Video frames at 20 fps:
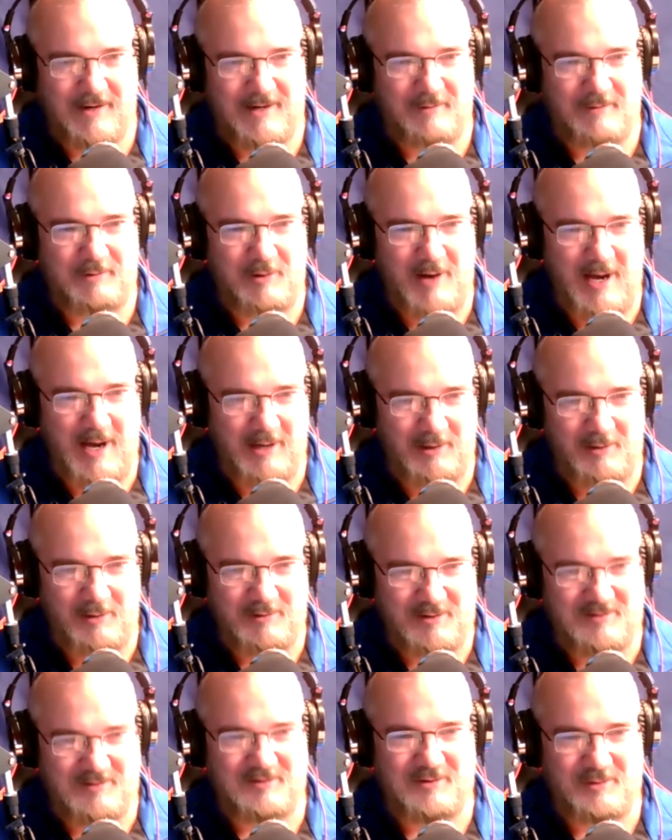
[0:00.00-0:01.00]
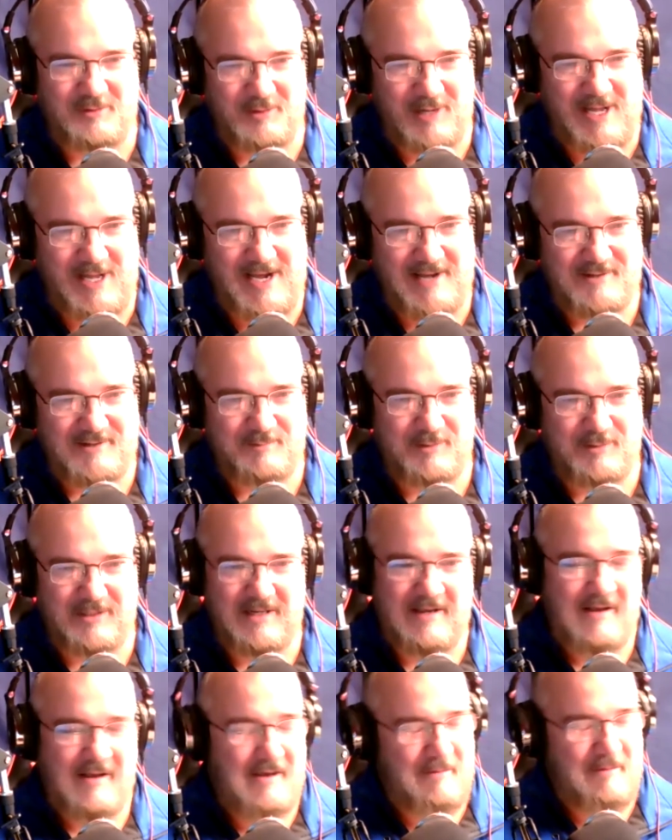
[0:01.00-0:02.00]
I don't know how long this is going to last, but
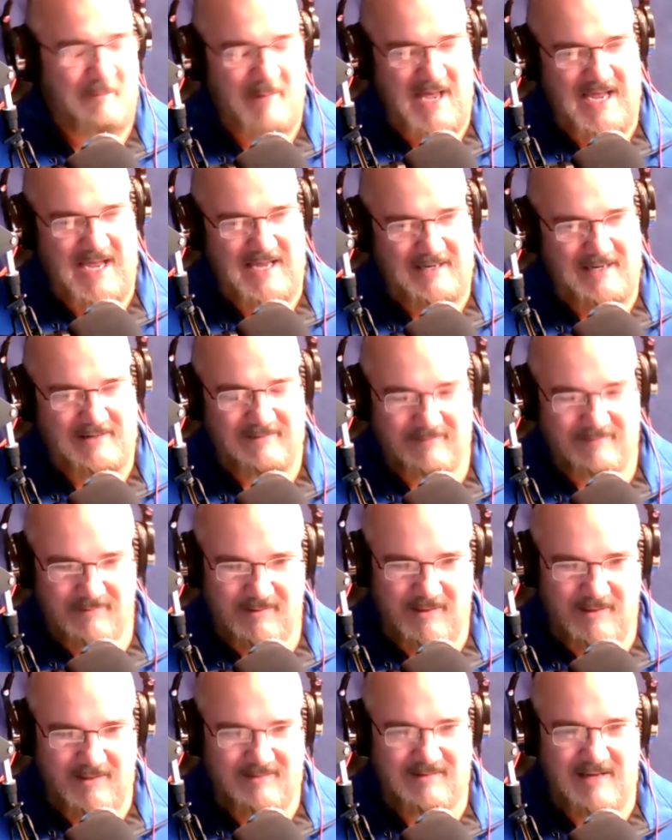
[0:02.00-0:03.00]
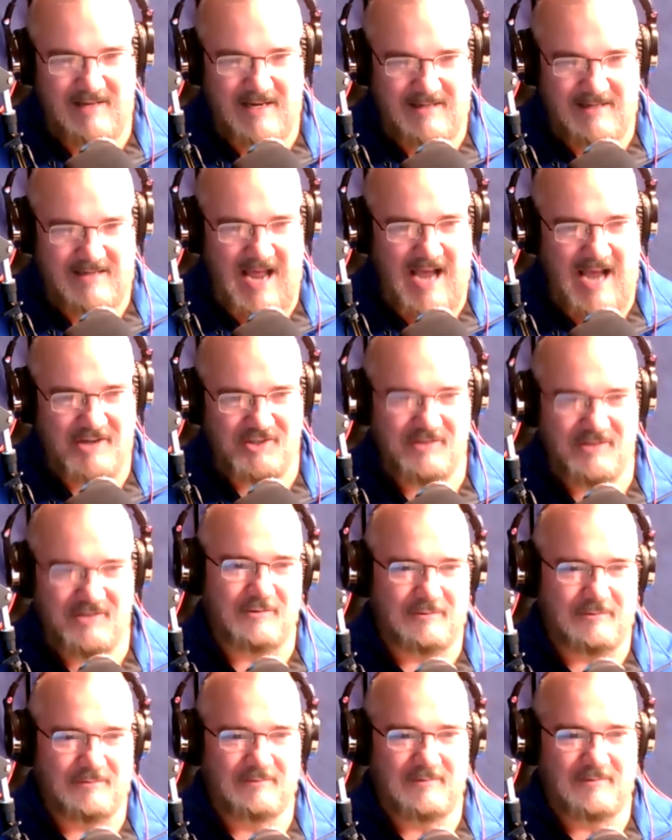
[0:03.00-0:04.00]
man, it's like
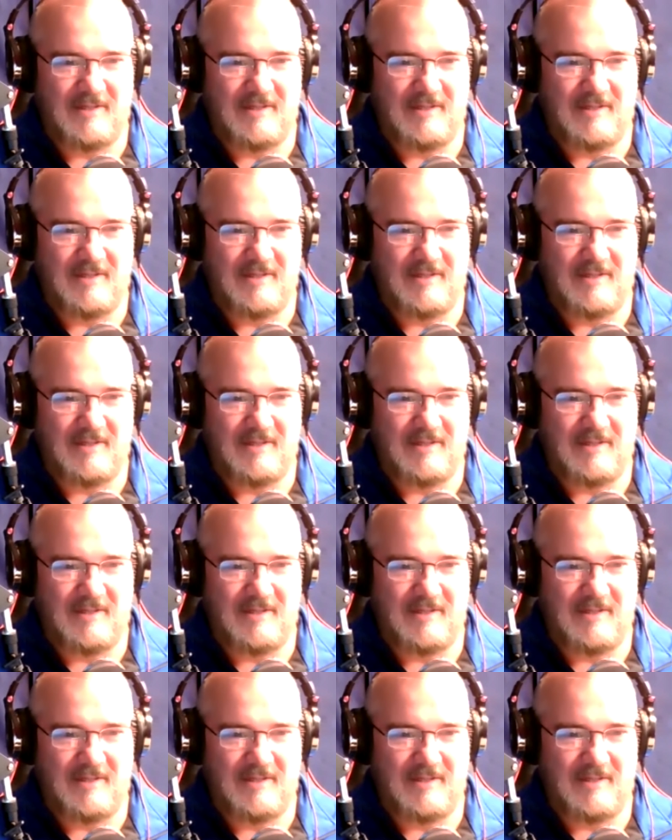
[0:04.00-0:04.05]
national.